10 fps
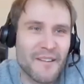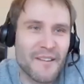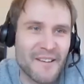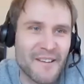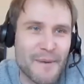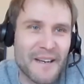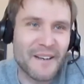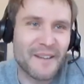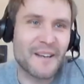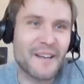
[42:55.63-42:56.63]
of things that make
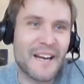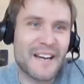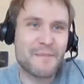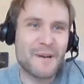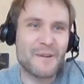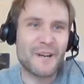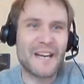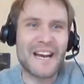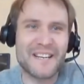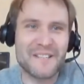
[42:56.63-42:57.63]
cash appeal,
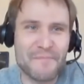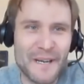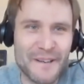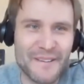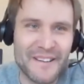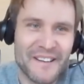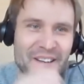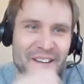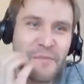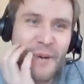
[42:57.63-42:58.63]
good cash appeal.
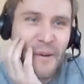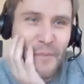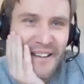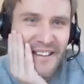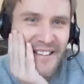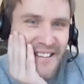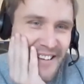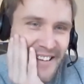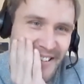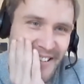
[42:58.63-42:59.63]
Where to
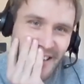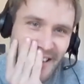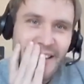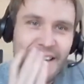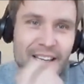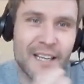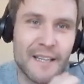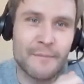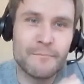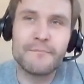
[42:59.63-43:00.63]
start?
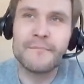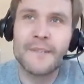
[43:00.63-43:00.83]
Where